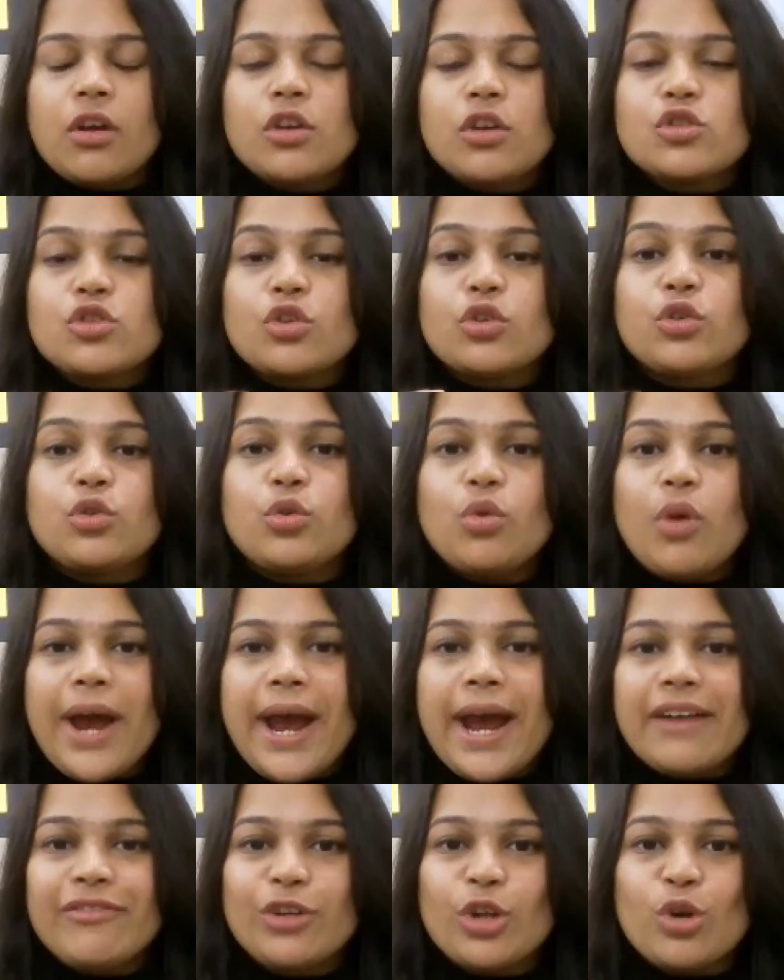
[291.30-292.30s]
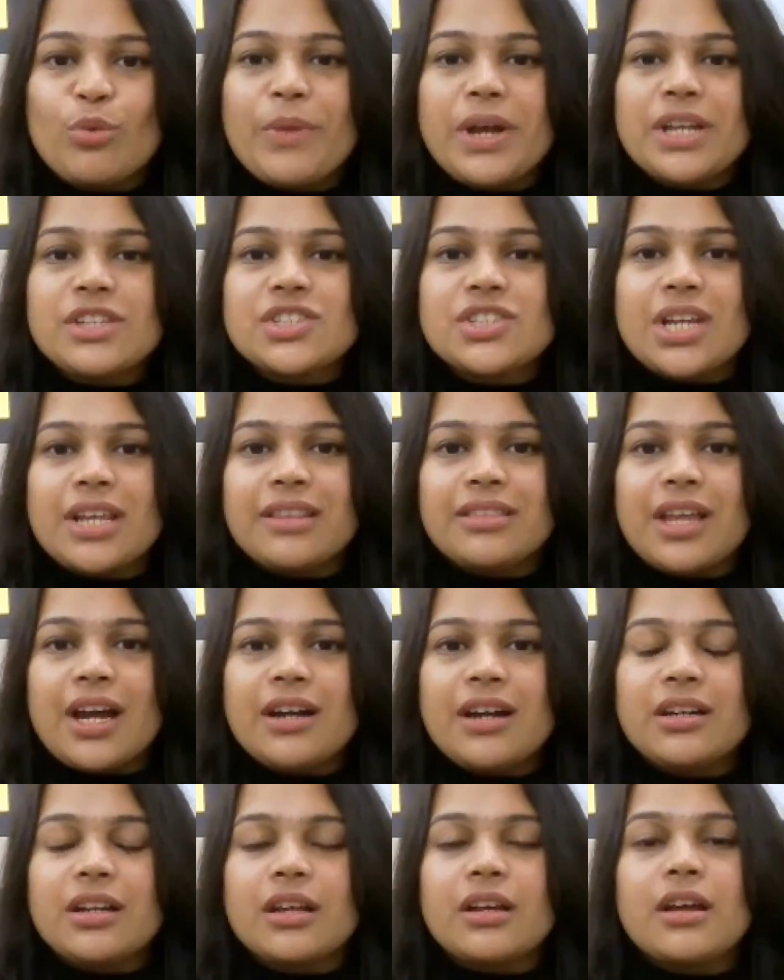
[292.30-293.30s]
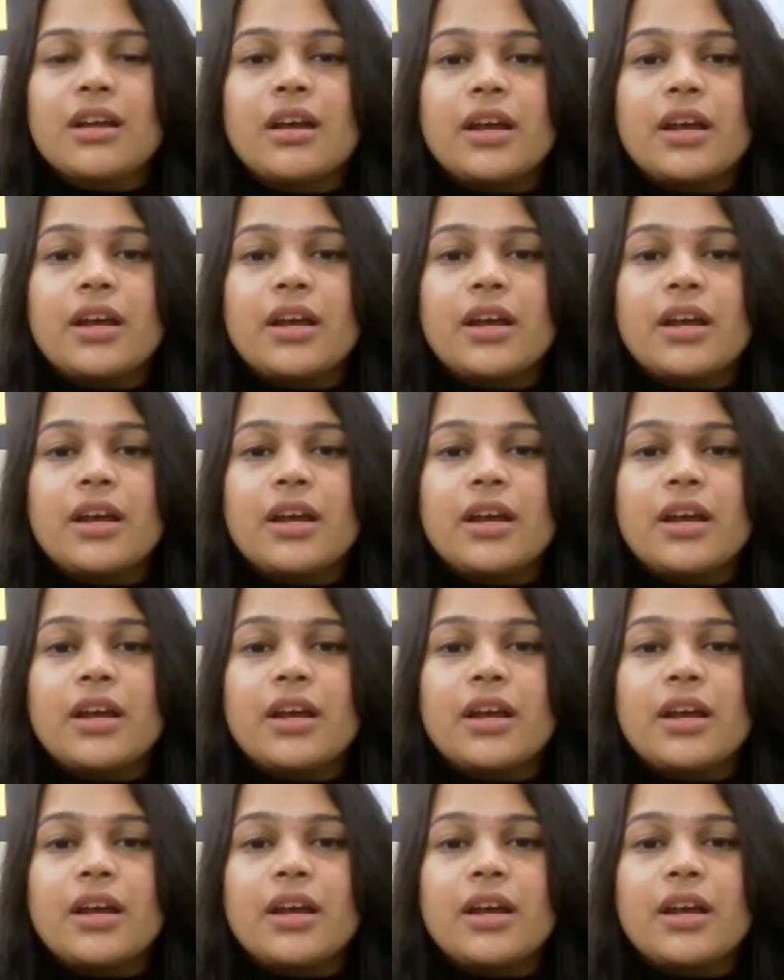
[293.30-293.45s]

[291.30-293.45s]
So you have to mention that